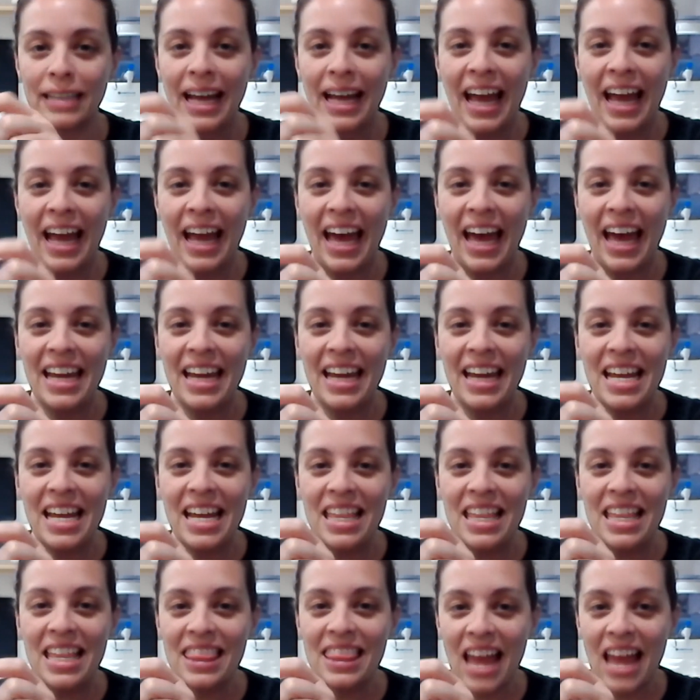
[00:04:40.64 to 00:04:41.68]
And in
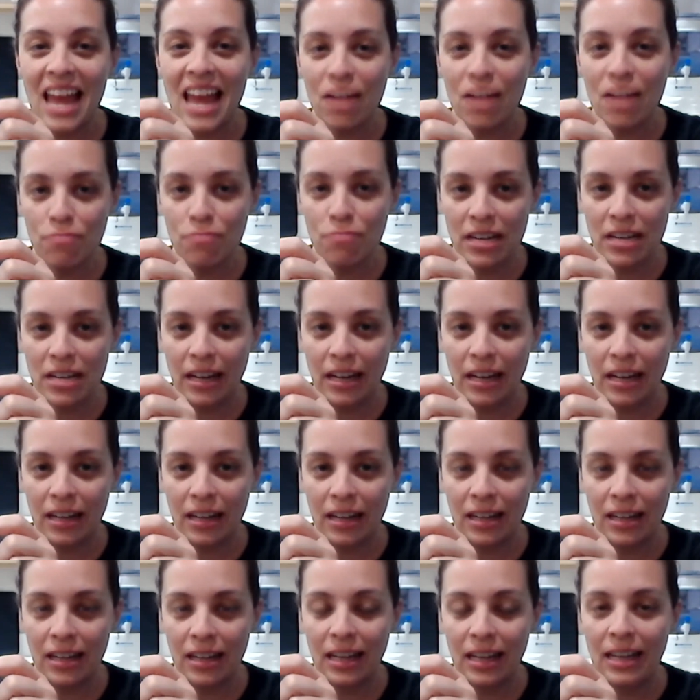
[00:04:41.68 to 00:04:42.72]
that ring
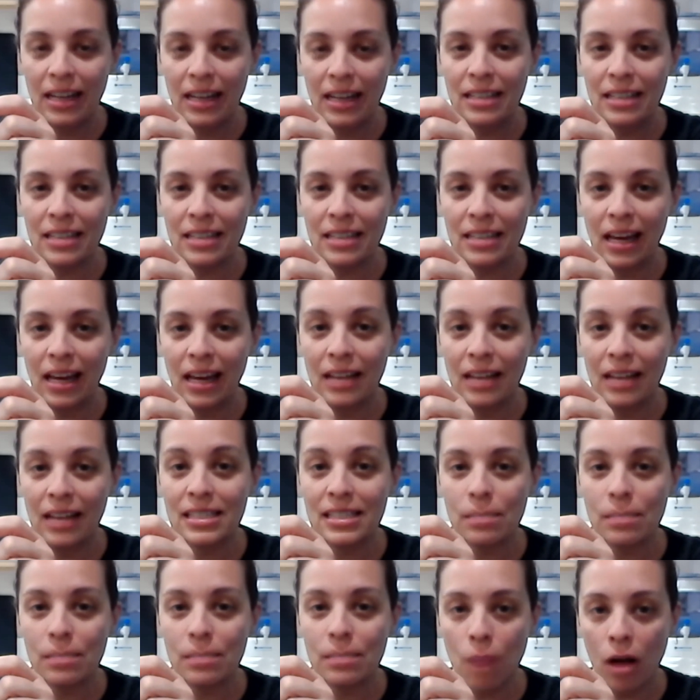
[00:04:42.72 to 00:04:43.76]
is a
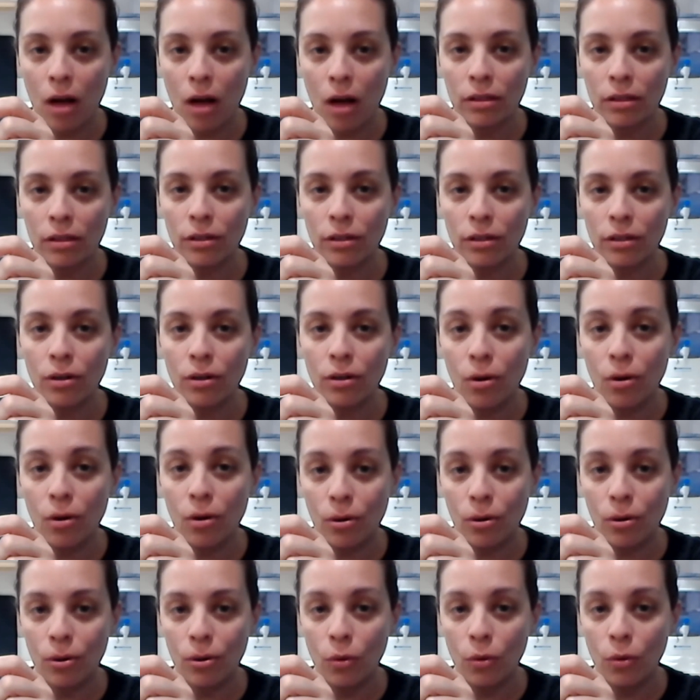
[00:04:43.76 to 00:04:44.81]
smaller
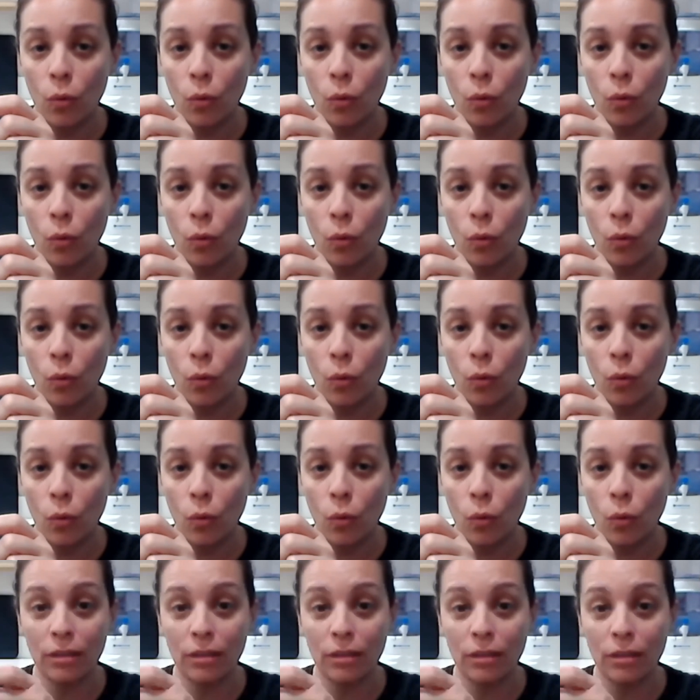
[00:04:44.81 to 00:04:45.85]
hole, or possibly
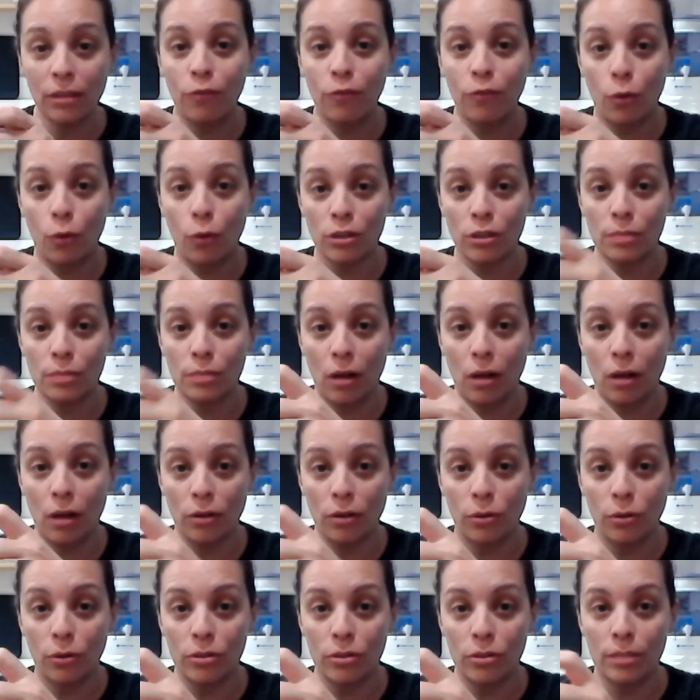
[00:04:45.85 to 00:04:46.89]
4 smaller
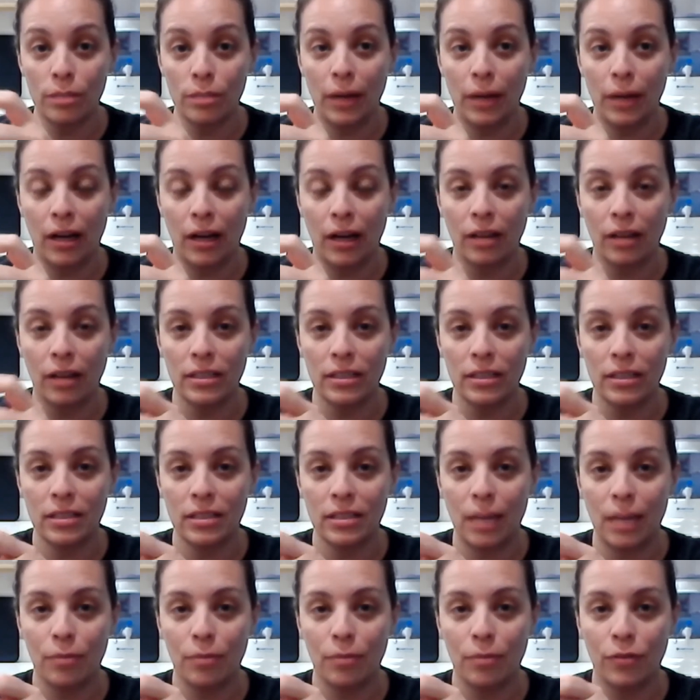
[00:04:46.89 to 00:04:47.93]
holes, depending on the type
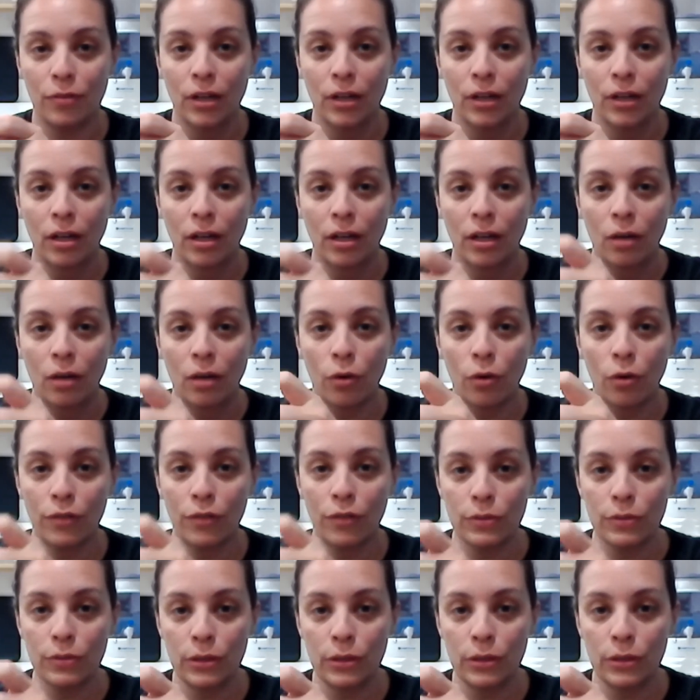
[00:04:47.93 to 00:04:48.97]
of Orifice
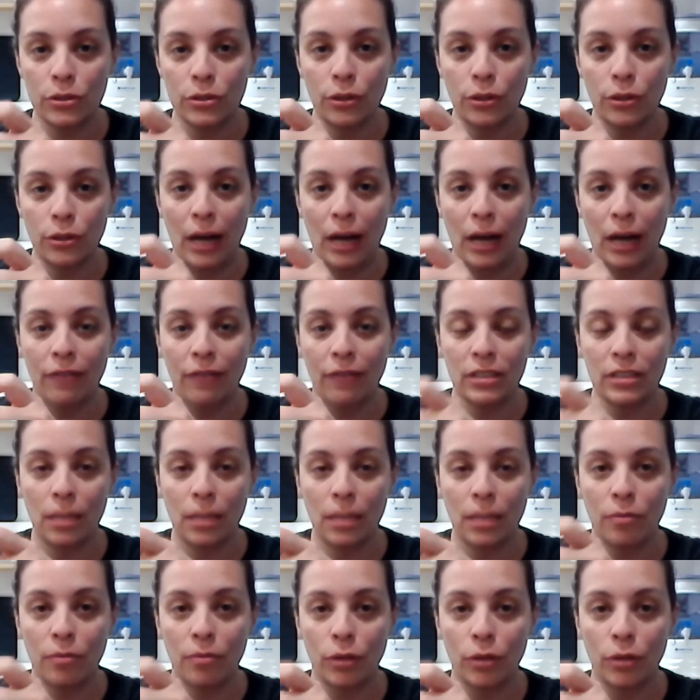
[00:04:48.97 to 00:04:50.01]
Reducer you have and the type of
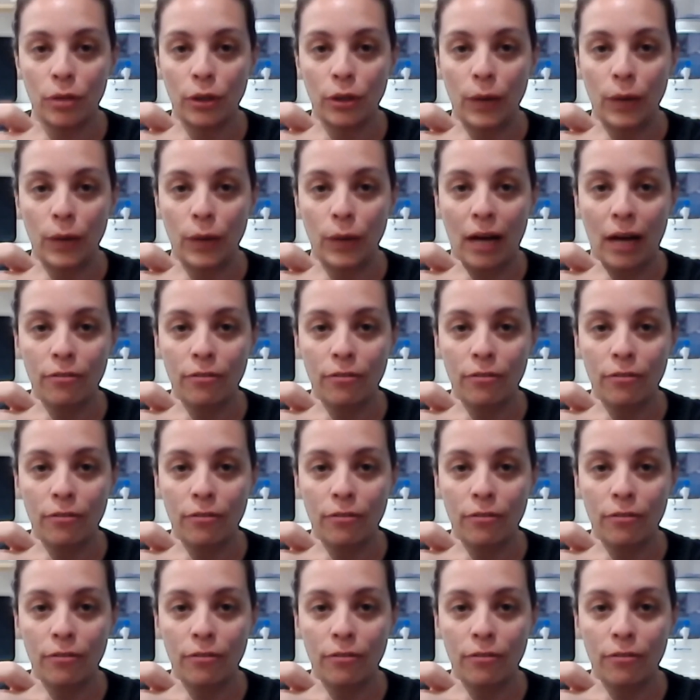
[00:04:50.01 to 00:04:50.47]
oil you have.